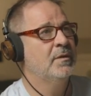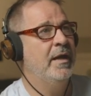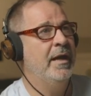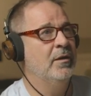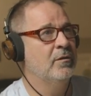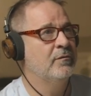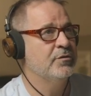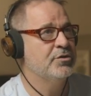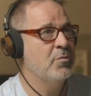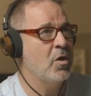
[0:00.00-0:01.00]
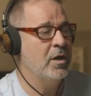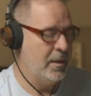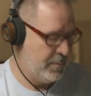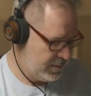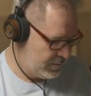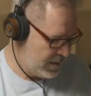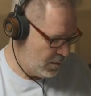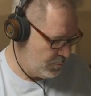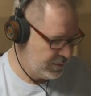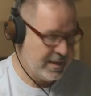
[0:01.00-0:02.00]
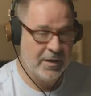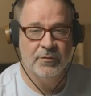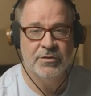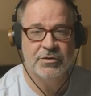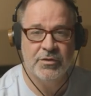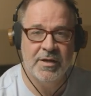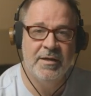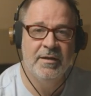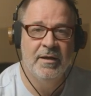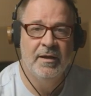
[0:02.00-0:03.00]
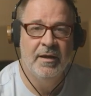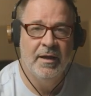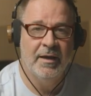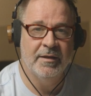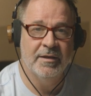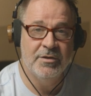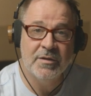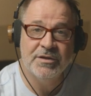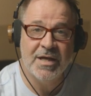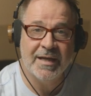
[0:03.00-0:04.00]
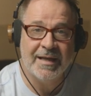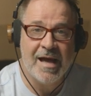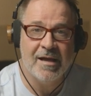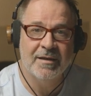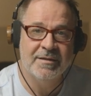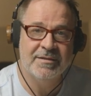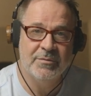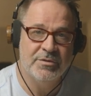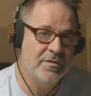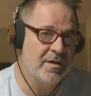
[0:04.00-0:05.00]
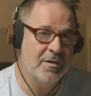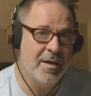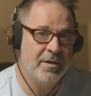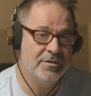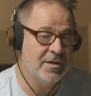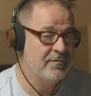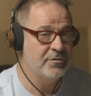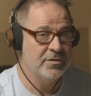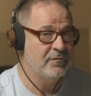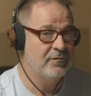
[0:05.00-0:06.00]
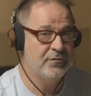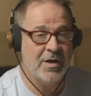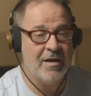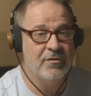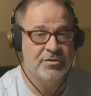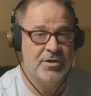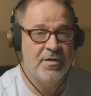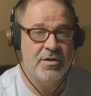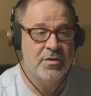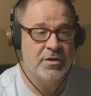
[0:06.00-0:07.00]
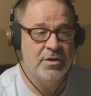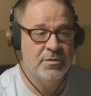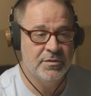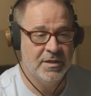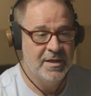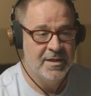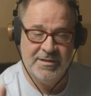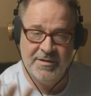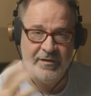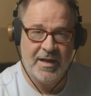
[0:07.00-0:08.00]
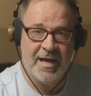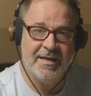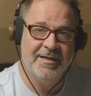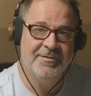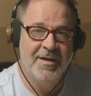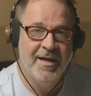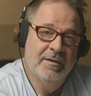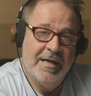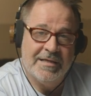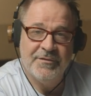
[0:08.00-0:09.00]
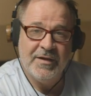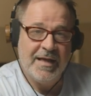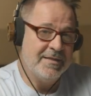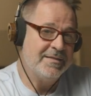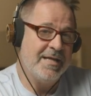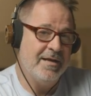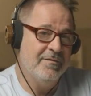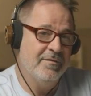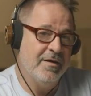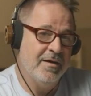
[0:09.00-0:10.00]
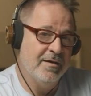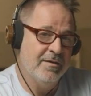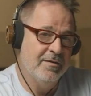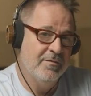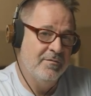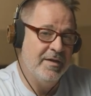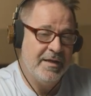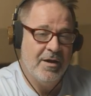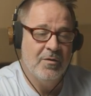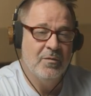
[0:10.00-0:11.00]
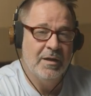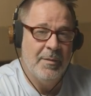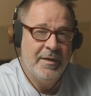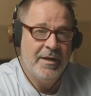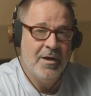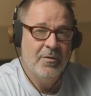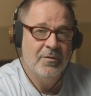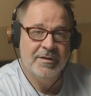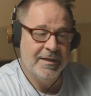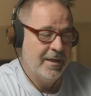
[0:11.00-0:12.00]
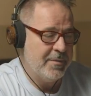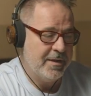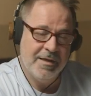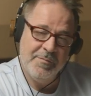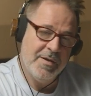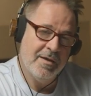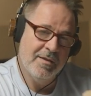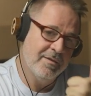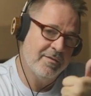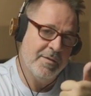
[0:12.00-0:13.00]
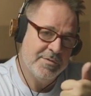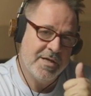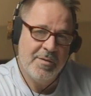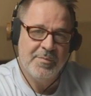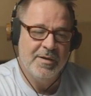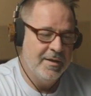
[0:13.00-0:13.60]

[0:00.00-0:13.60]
and look for Smart Limit, I'll put that on the screen, and you can check it out and see what you think about it yourself. There's a trial version that you can use. See if you like it. Guys, if you like this kind of video, let me know. Give me a thumbs up,